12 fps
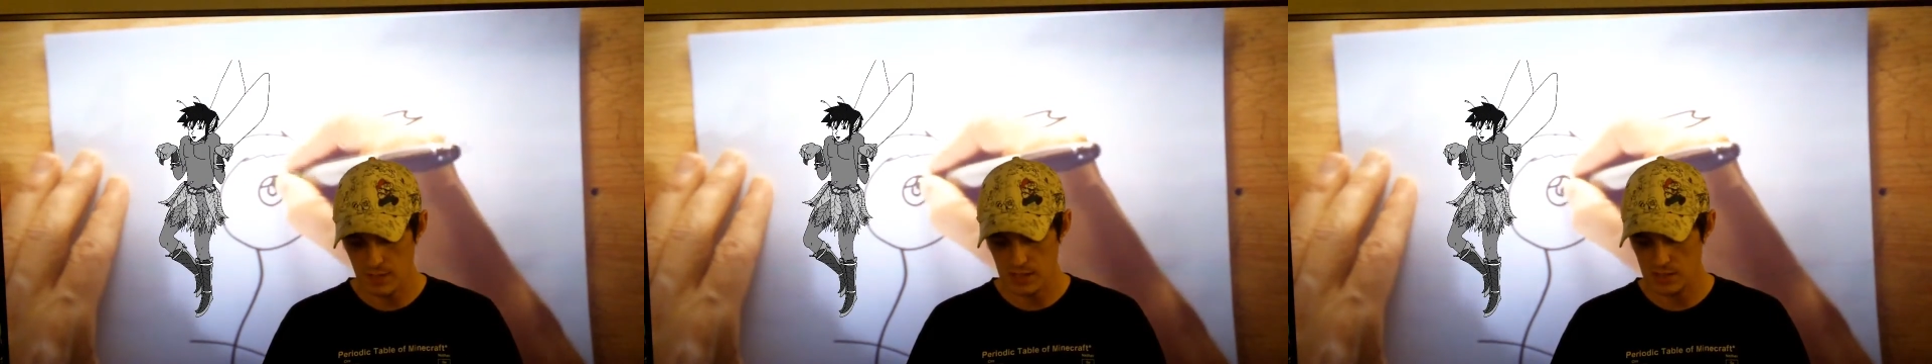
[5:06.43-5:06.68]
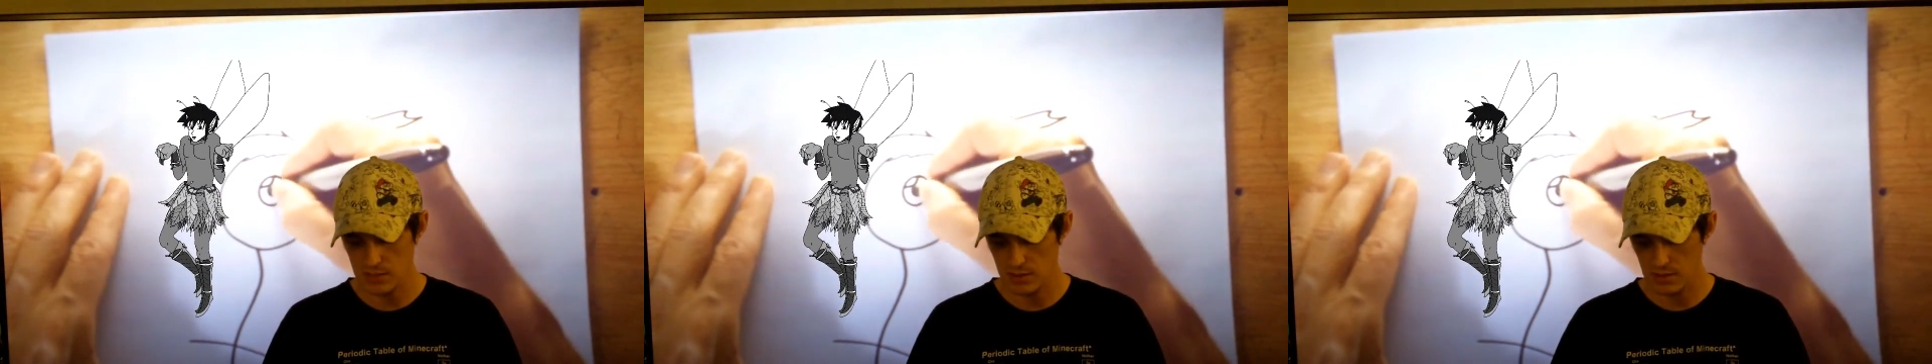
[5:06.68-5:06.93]

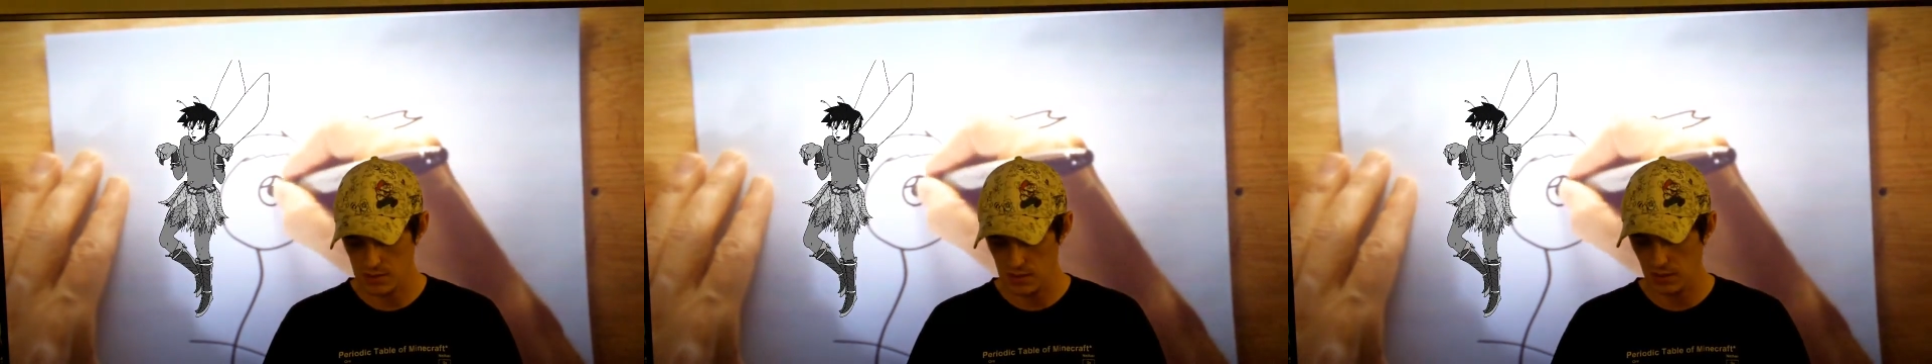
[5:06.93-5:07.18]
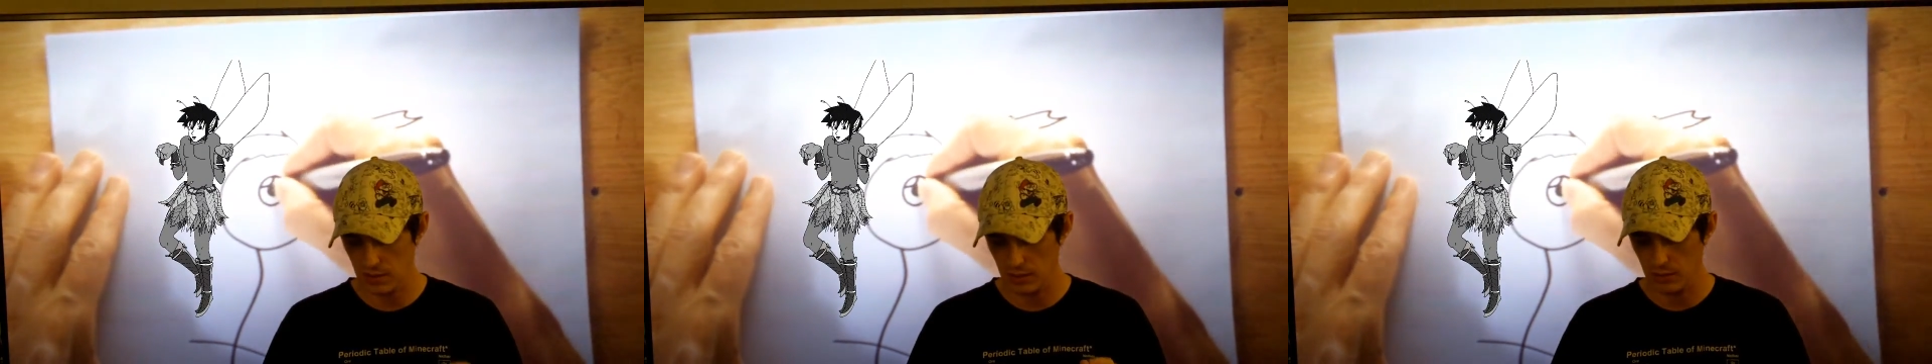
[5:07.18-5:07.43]
make sure there's
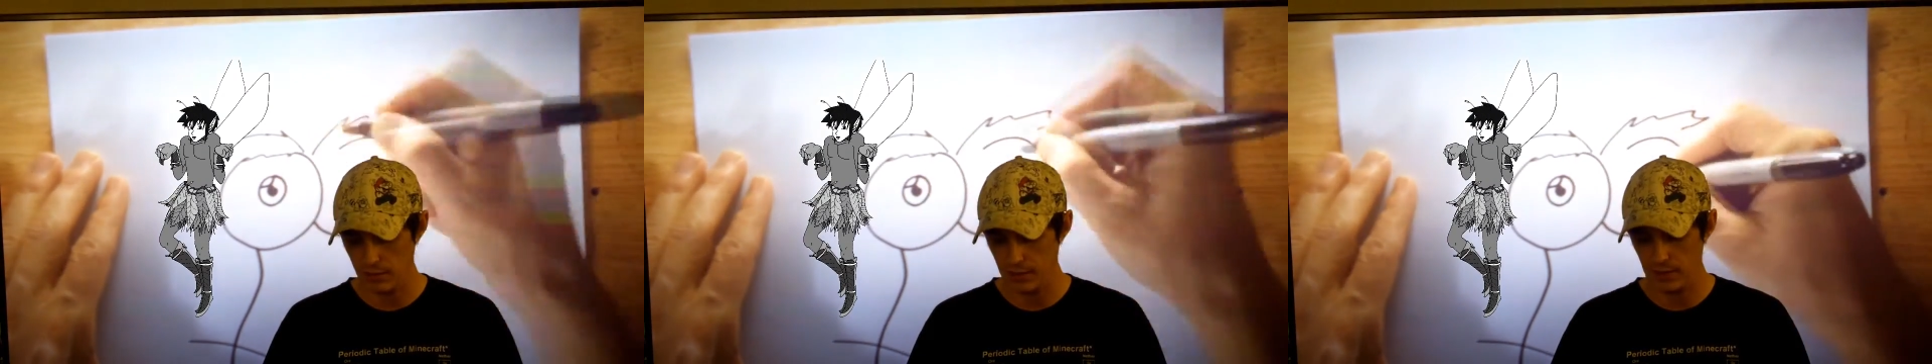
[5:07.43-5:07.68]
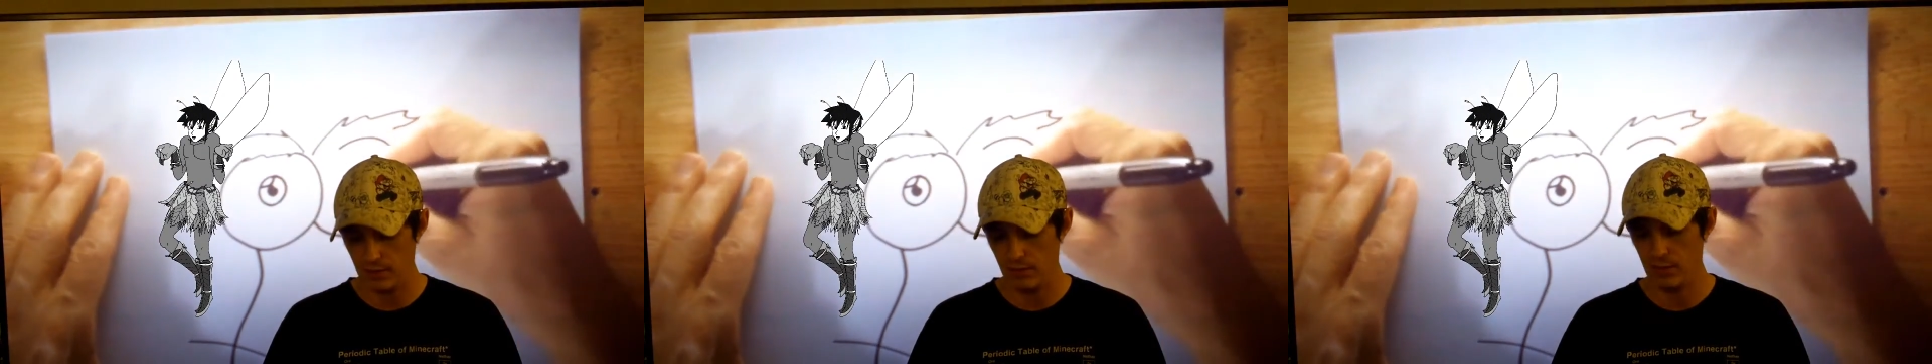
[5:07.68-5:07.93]
a little
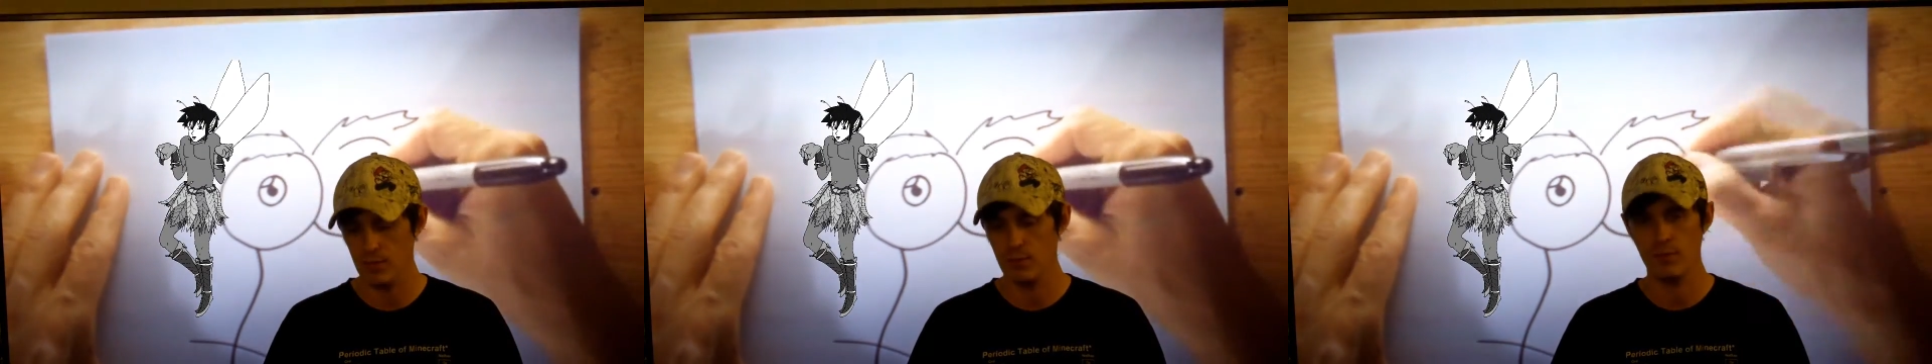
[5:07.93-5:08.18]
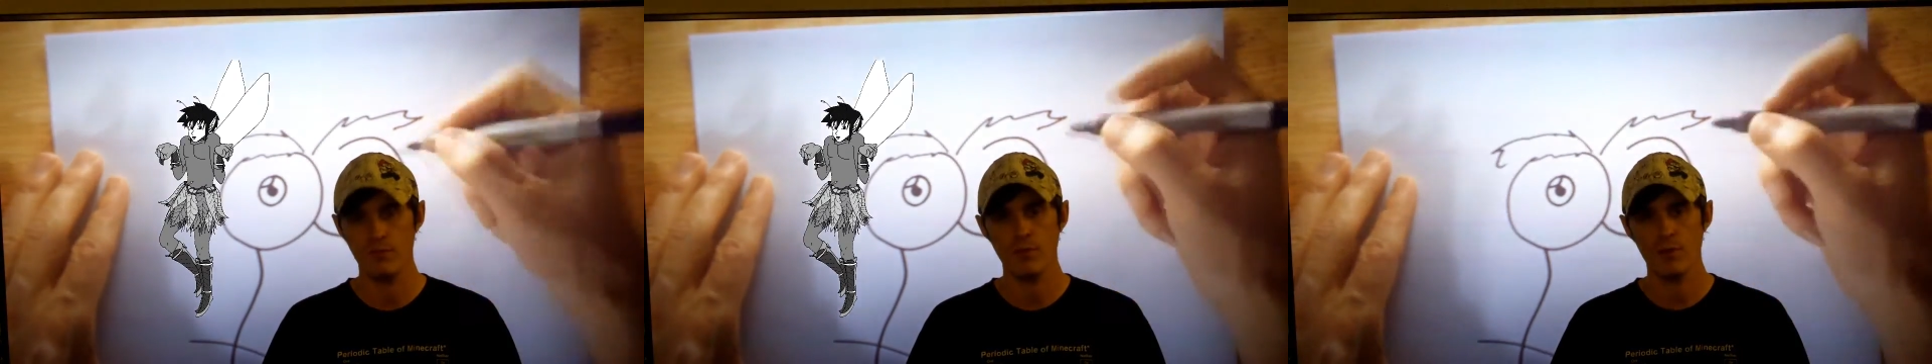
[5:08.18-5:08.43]
bit of
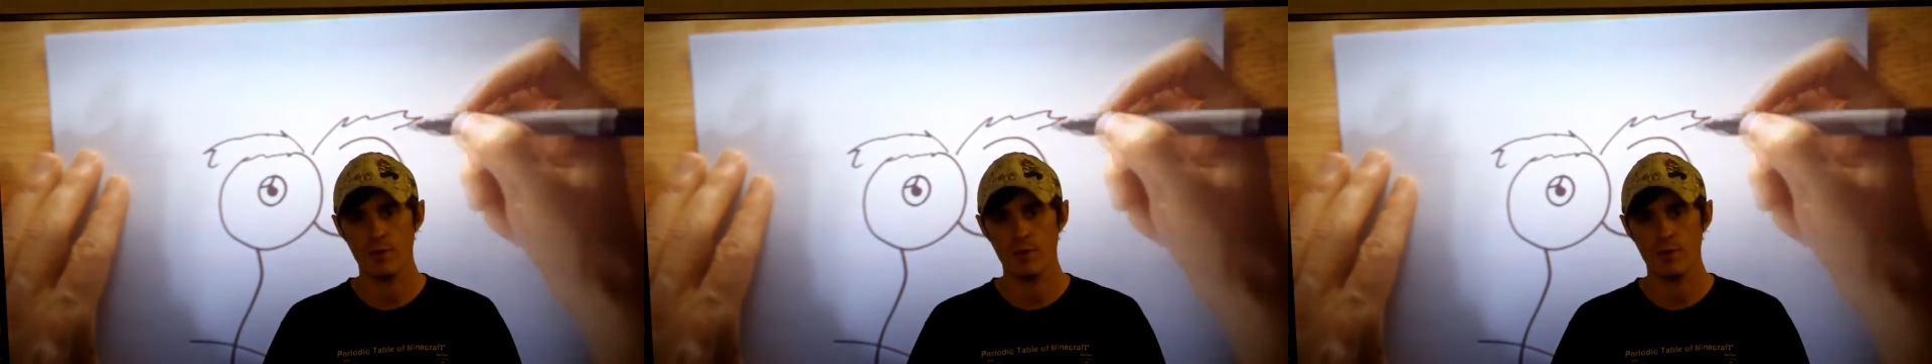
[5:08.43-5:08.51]
room